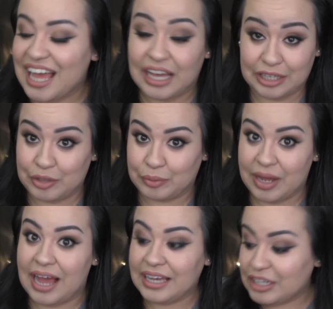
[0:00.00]
I
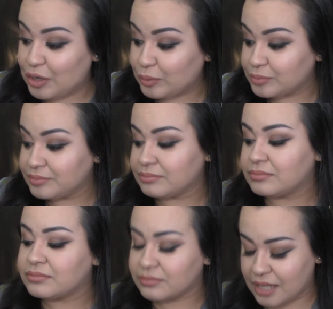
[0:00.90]
know.
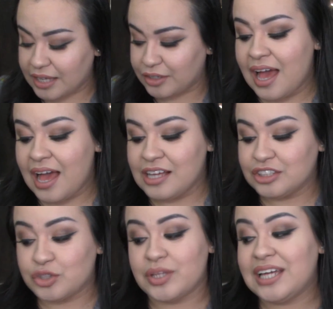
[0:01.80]

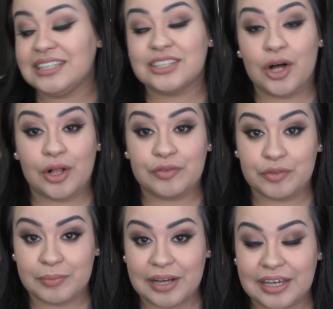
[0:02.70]
So that is all for
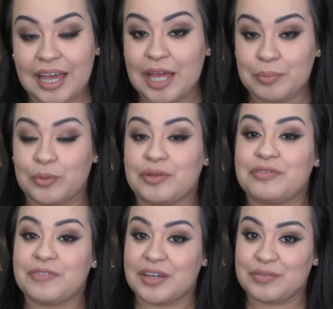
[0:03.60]
my April
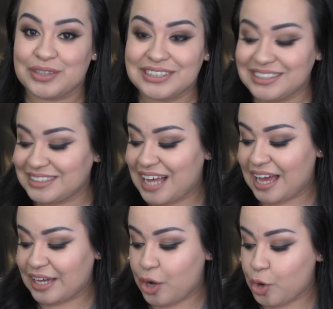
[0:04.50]
favorites.
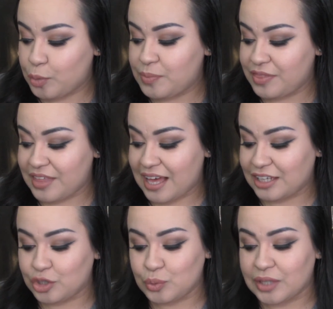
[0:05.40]
I hope that
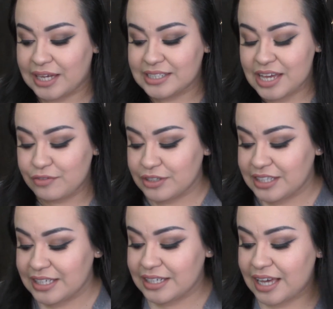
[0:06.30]
you liked
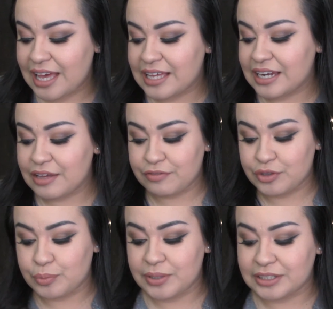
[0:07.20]
everything, and if
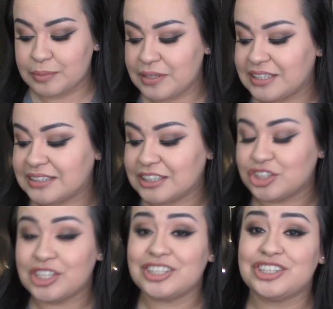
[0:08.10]
you picked up any
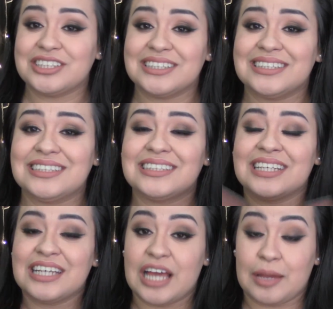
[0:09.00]
suggestions,
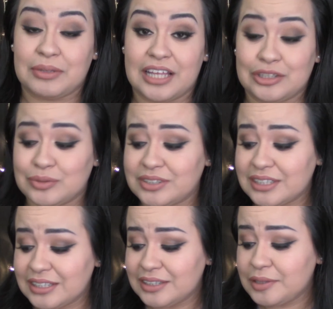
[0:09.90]
I'm glad you
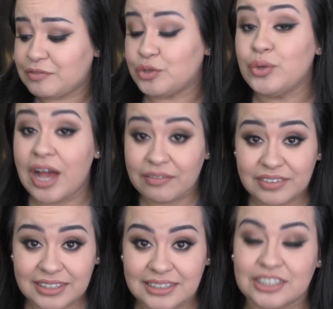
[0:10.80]
did. If you have
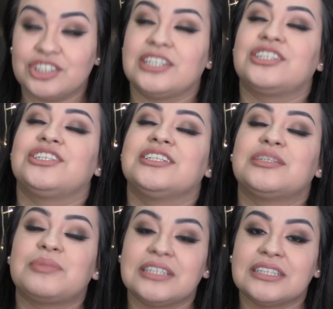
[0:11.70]
any suggestions,
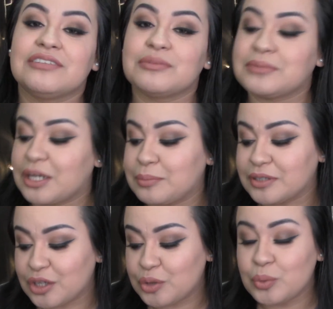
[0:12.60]
please leave them down
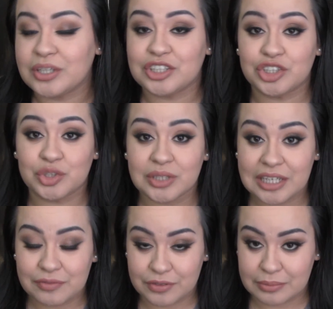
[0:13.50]
below. What did you like
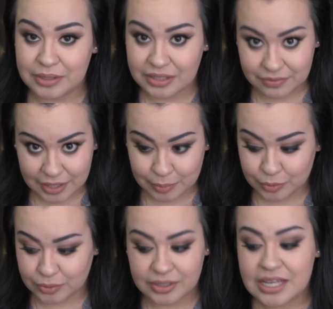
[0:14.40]
for the month of
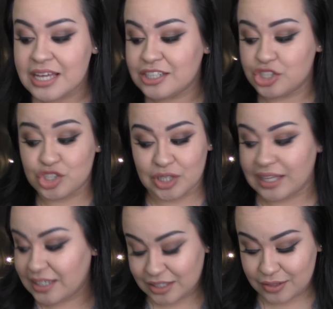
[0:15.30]
April? Did you
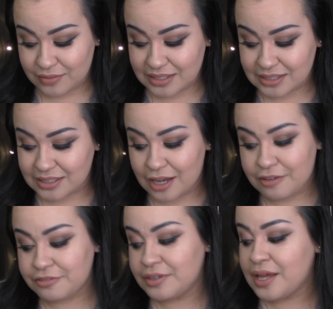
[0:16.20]
like any of this
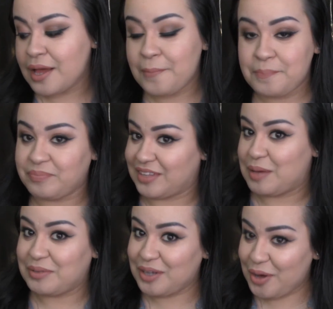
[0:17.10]
stuff? Let
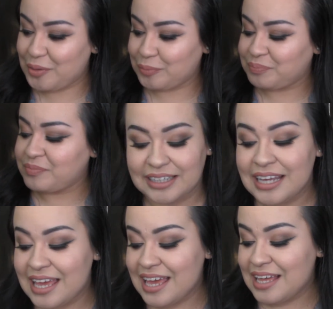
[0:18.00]
me know.
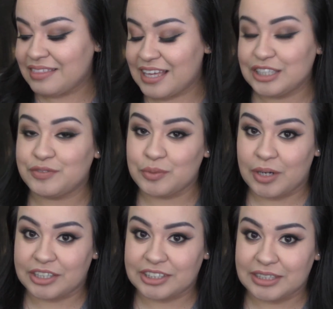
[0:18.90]
Thanks for
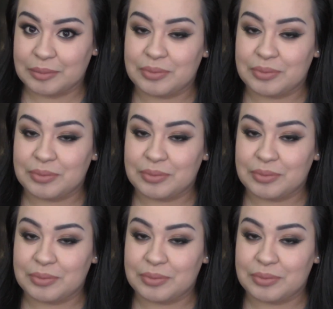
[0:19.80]
watching.